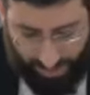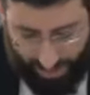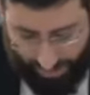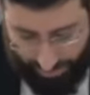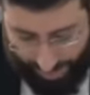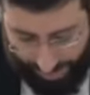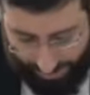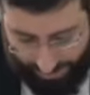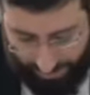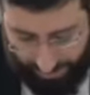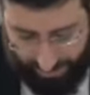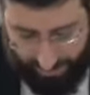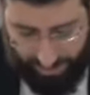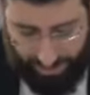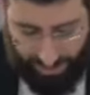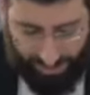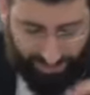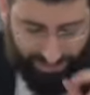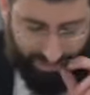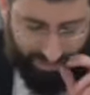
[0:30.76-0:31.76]
And
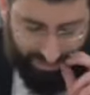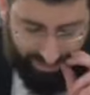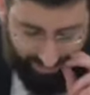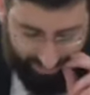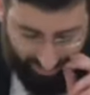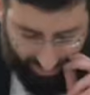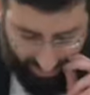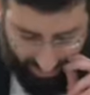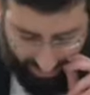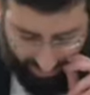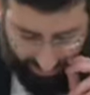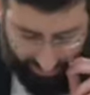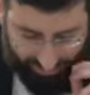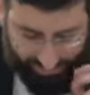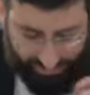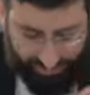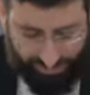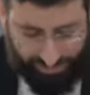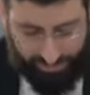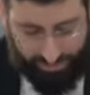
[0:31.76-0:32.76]
Rashi
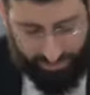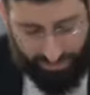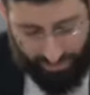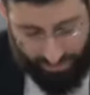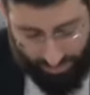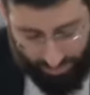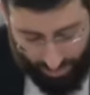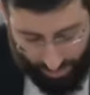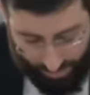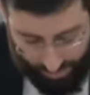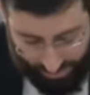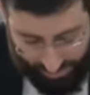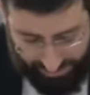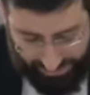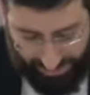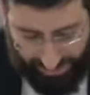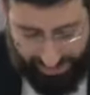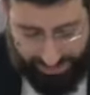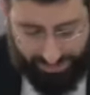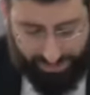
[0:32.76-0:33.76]
identifies more
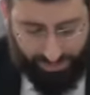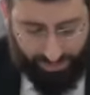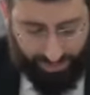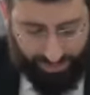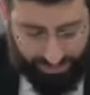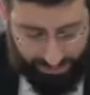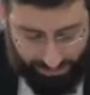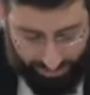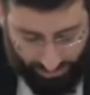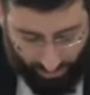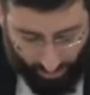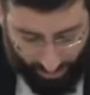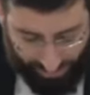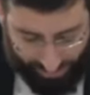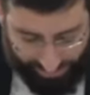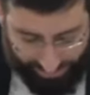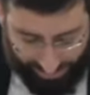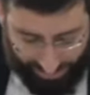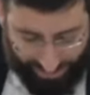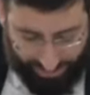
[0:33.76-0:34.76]
precisely what does it mean,
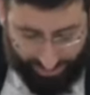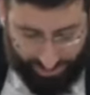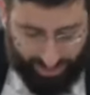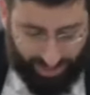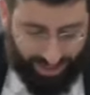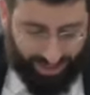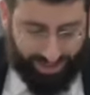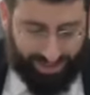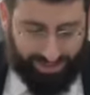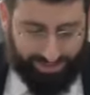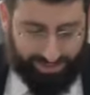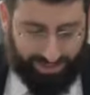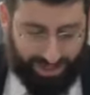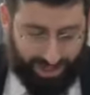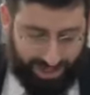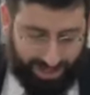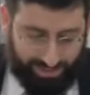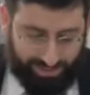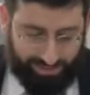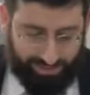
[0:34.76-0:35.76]
what is Hanukkah? Al
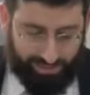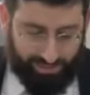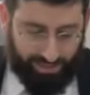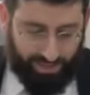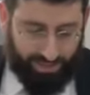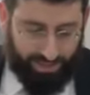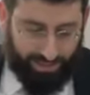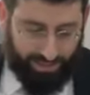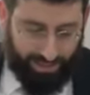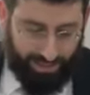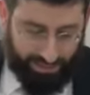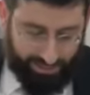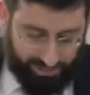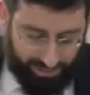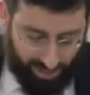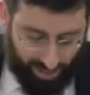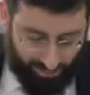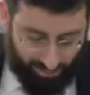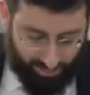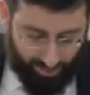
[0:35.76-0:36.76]
Ace
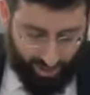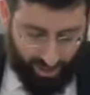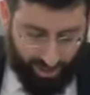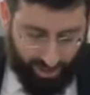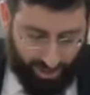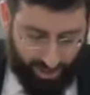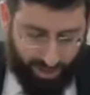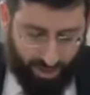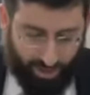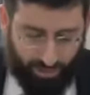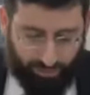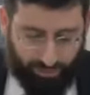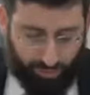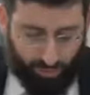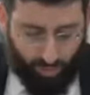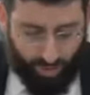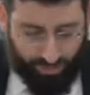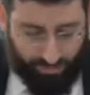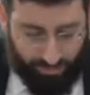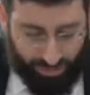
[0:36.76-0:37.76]
Nes Kavuha.
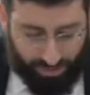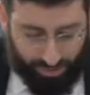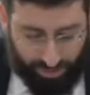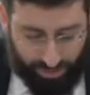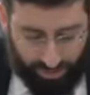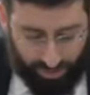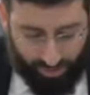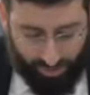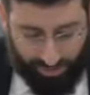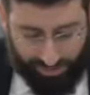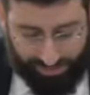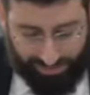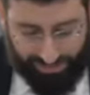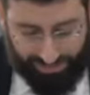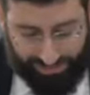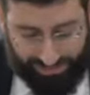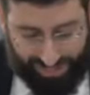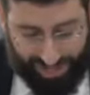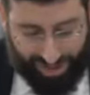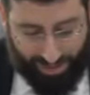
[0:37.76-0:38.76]
For what miracle was
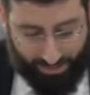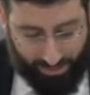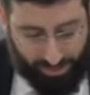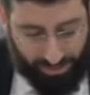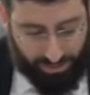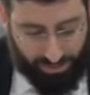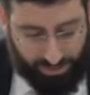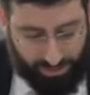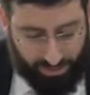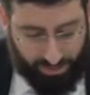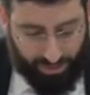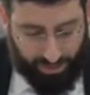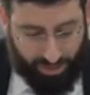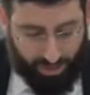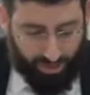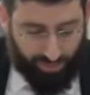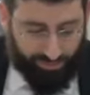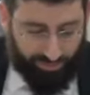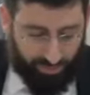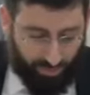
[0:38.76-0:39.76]
it established?
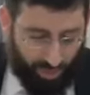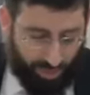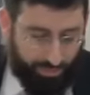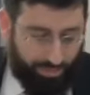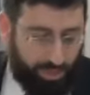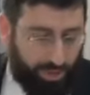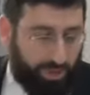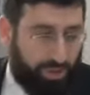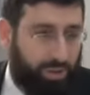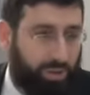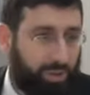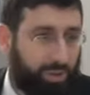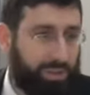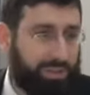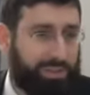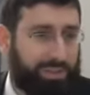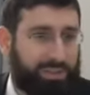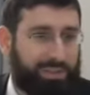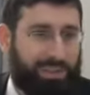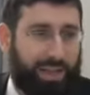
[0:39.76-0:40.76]
For what miracle
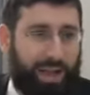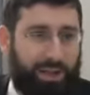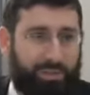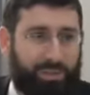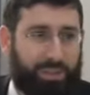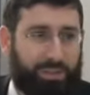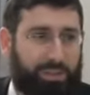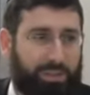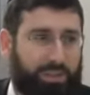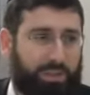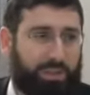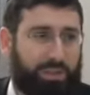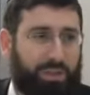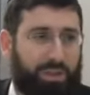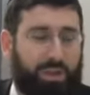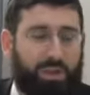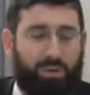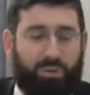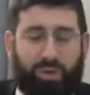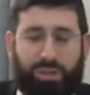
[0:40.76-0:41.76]
was it established?
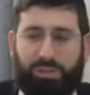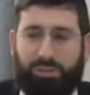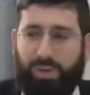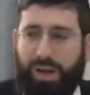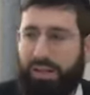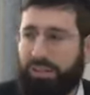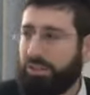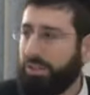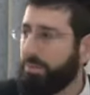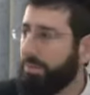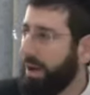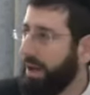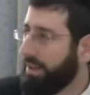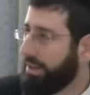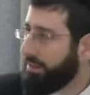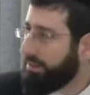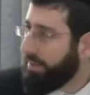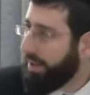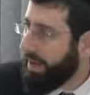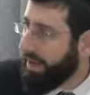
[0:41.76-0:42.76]
What's Rashi
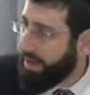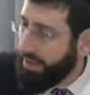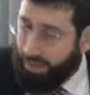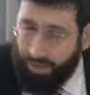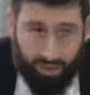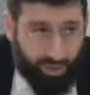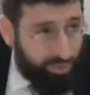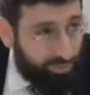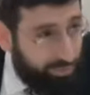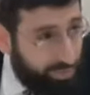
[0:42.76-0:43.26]
bothered by?